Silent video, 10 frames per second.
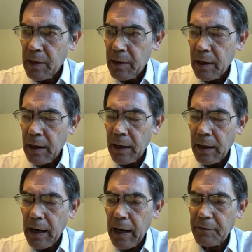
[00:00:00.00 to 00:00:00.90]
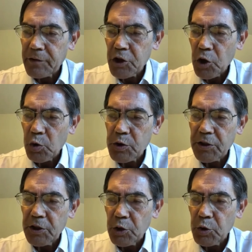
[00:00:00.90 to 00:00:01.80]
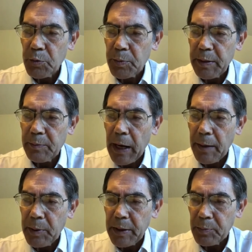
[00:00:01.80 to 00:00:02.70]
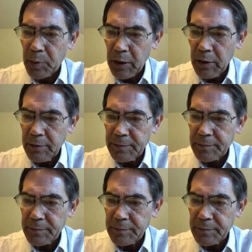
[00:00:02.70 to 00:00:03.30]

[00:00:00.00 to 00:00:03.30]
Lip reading: I have chosen you to be my people.